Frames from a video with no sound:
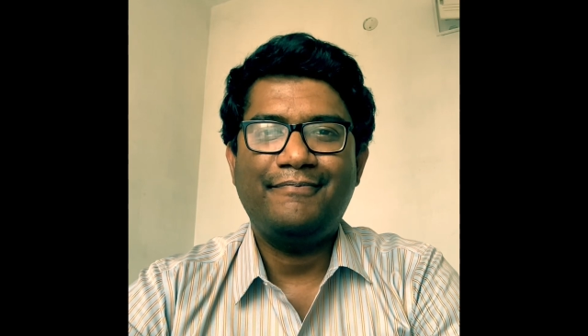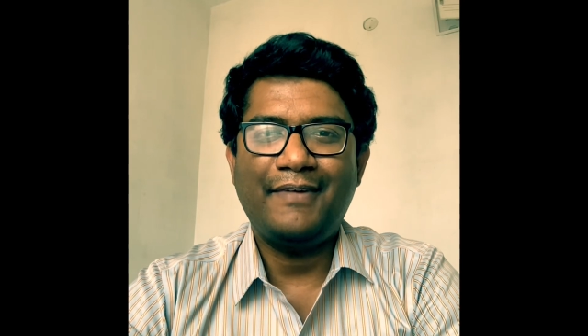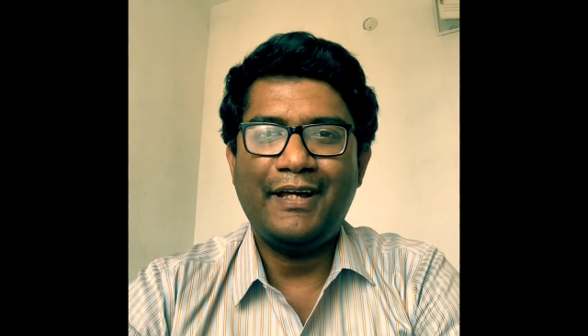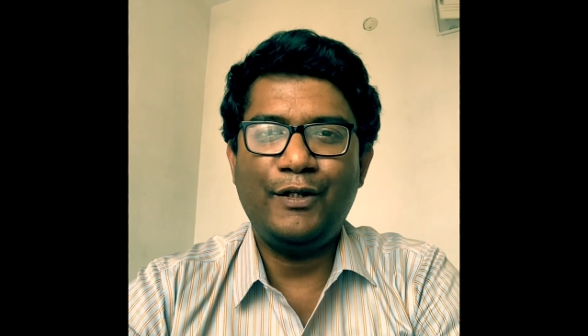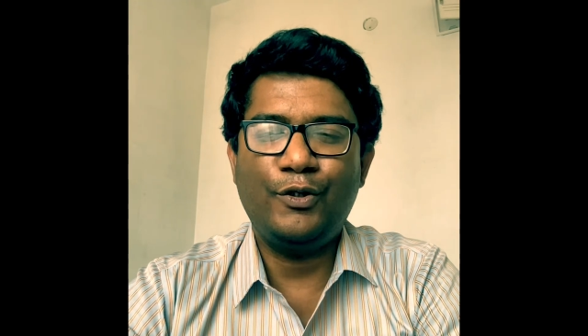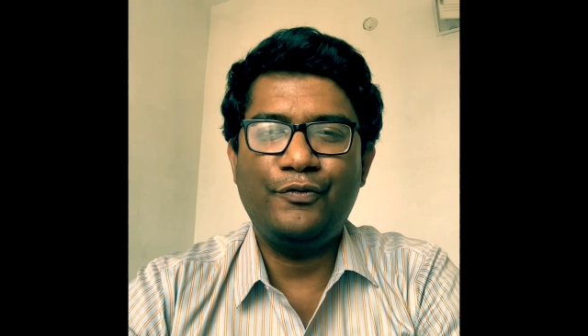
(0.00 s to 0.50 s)

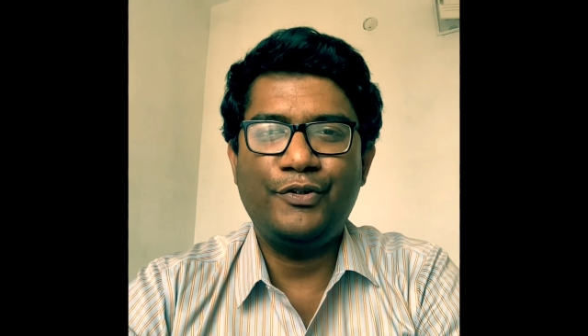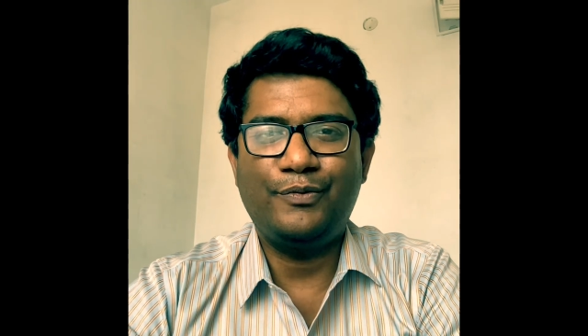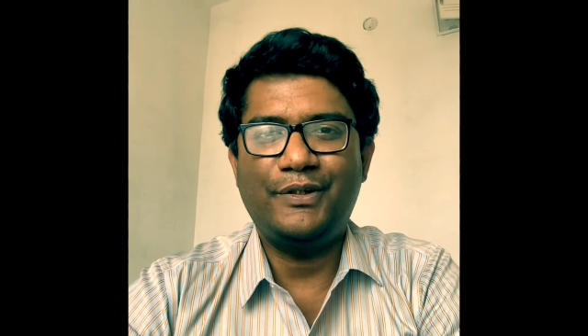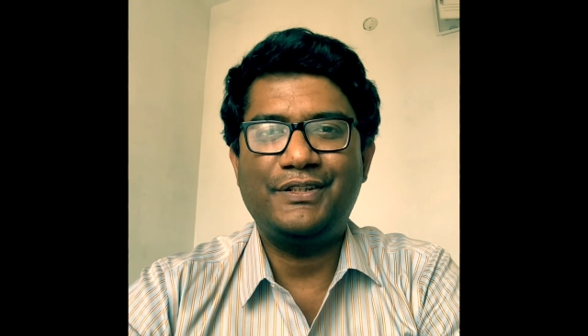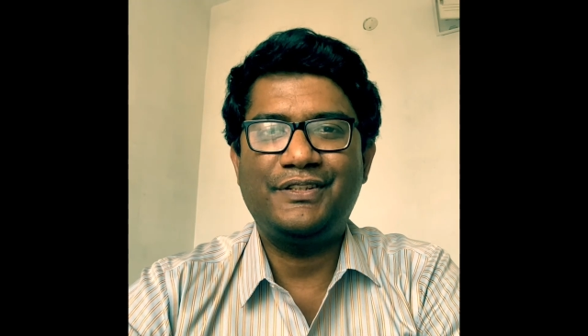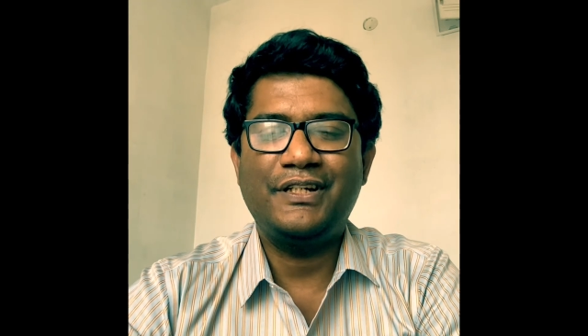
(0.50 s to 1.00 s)
Hello
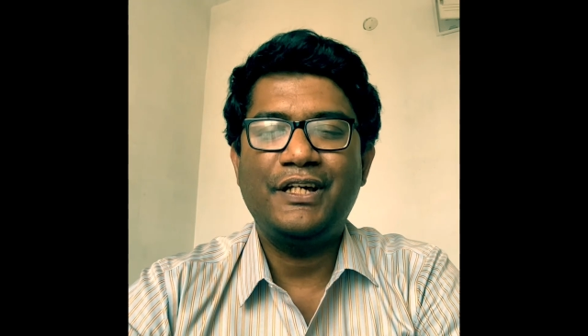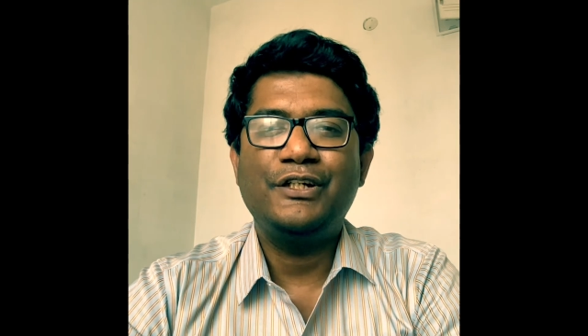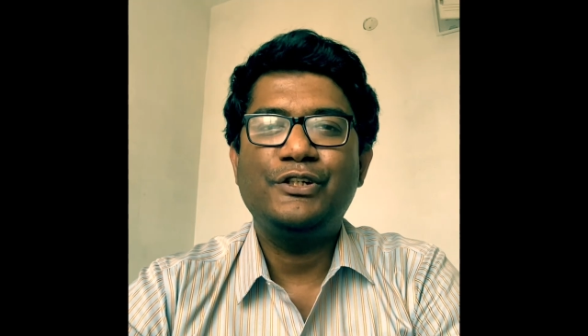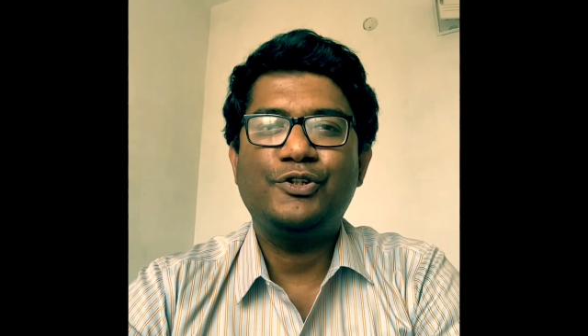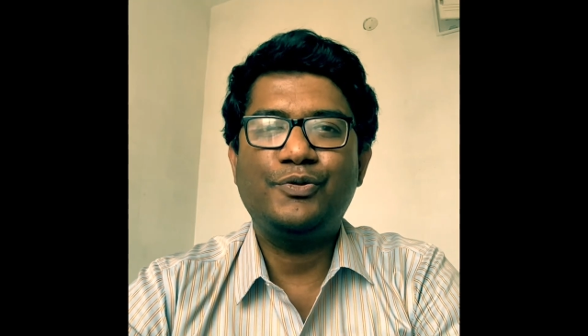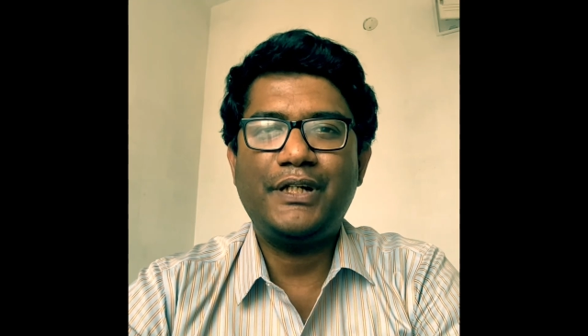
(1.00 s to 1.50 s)
viewers,
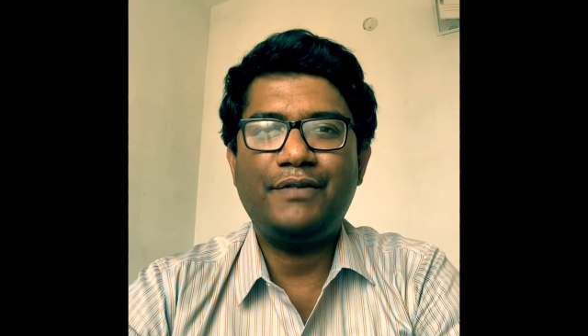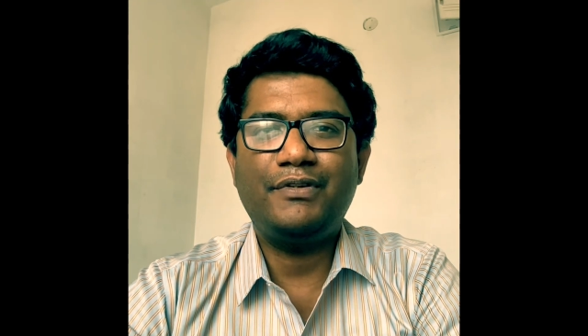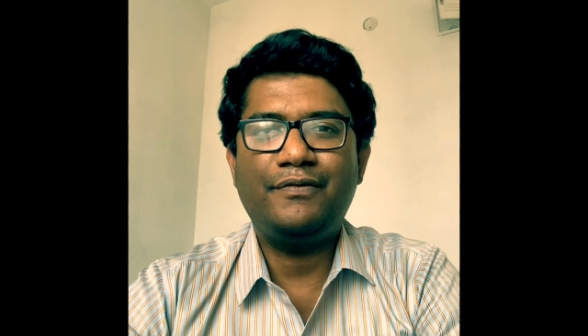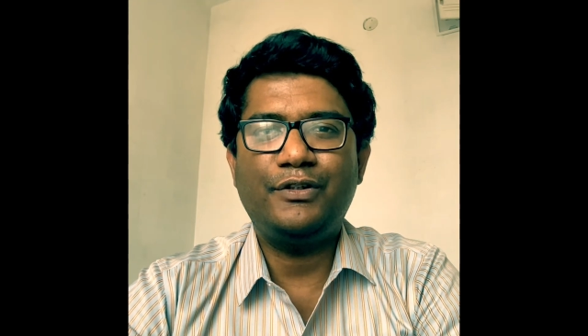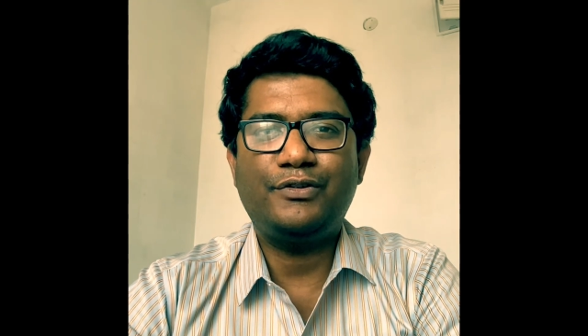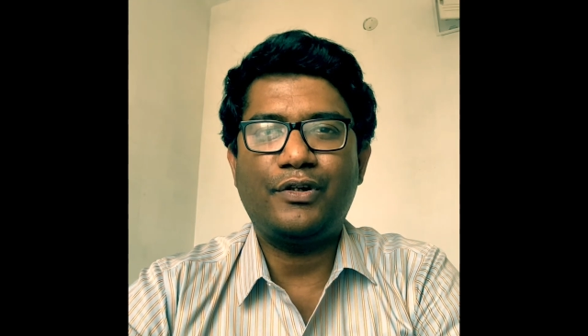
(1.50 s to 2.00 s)
today we
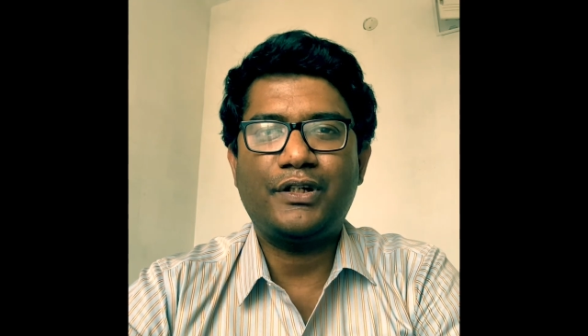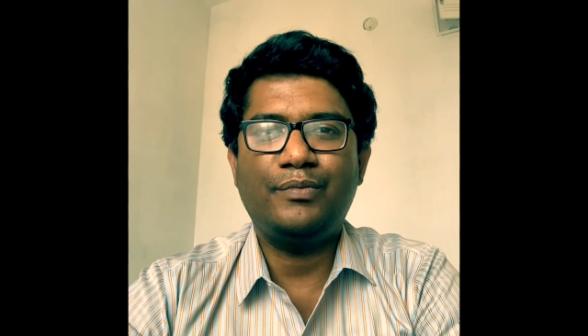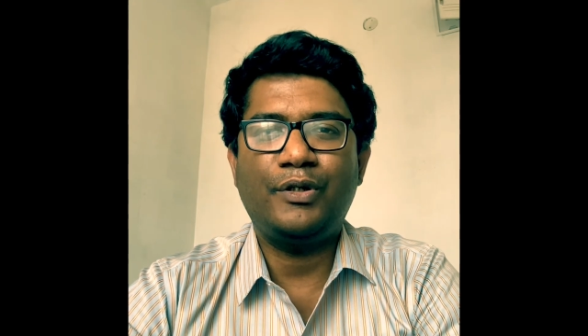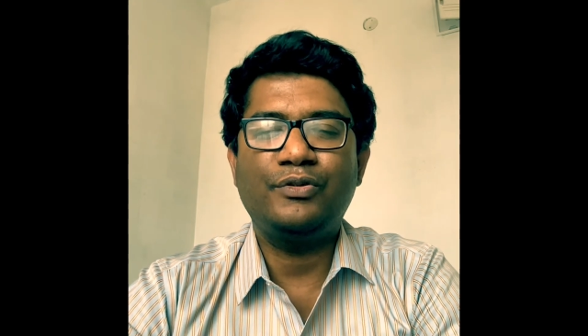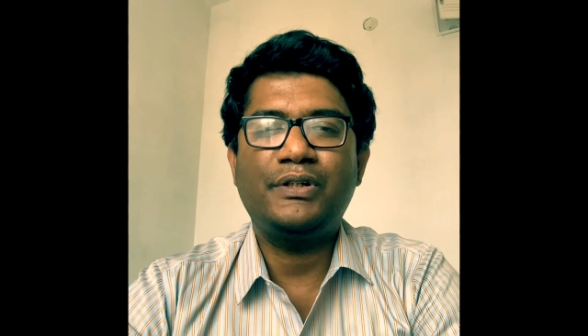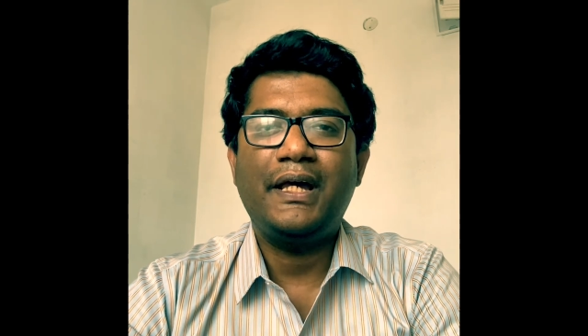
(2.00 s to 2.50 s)
will talk
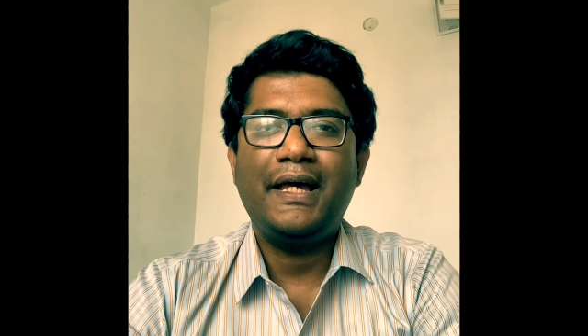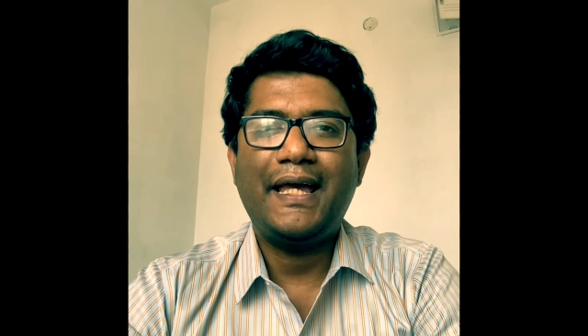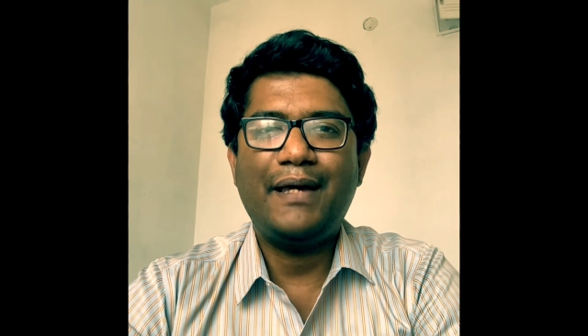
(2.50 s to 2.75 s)
about